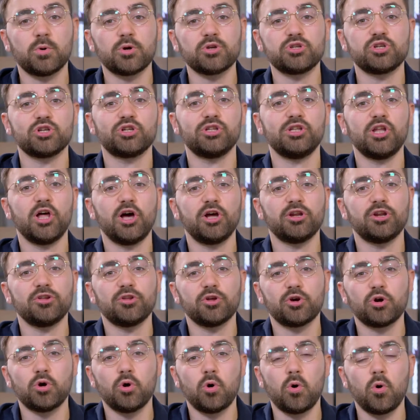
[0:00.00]
what you should learn are
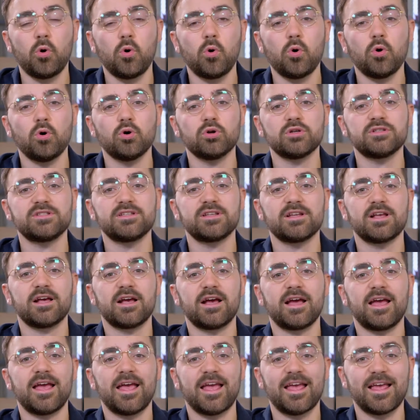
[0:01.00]
the chords
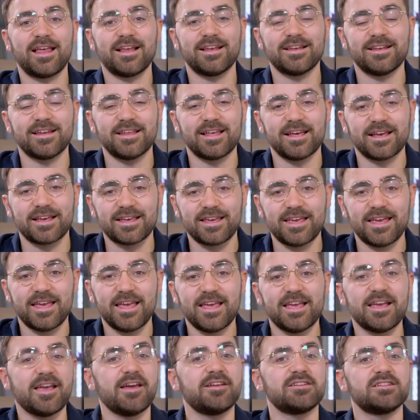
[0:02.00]
in a
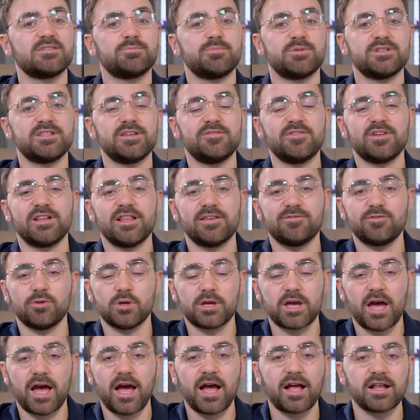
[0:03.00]
key and specifically if
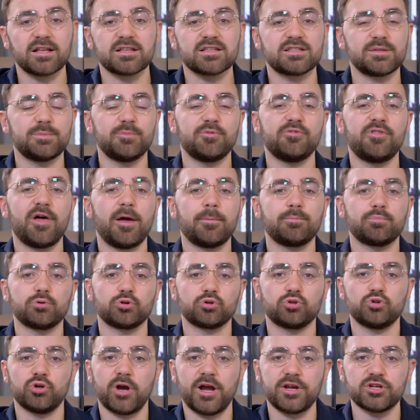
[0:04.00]
you can some of their
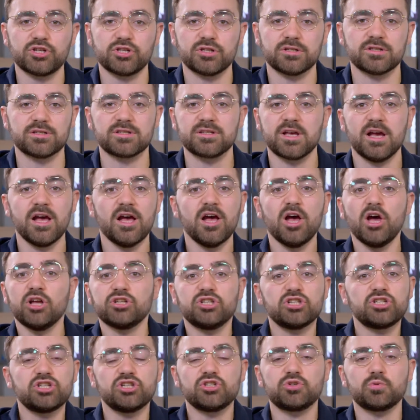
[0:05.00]
progressions
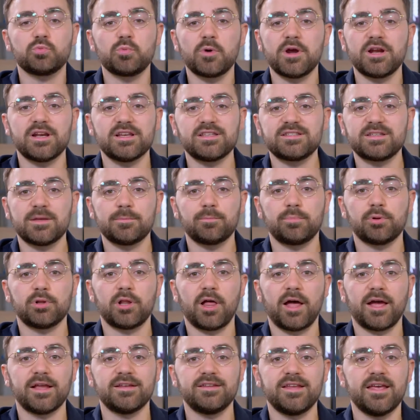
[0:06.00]
just as a really
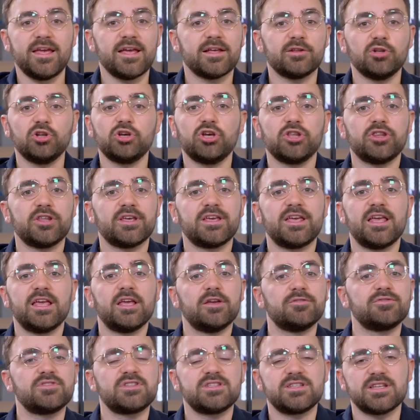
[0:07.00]
simple idea look at the
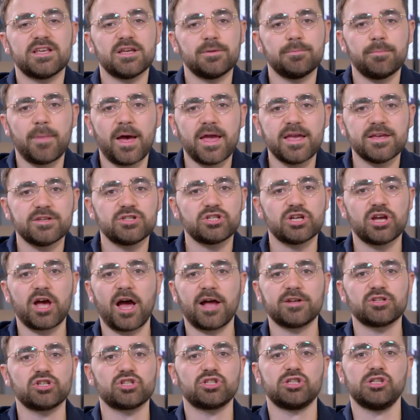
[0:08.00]
key of C major
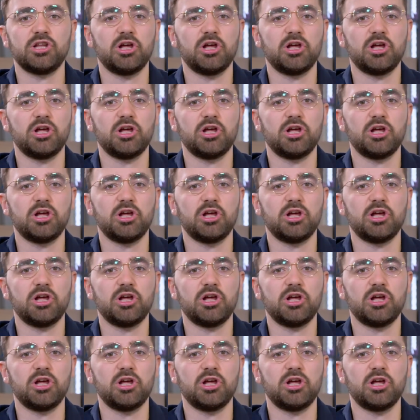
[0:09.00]
and just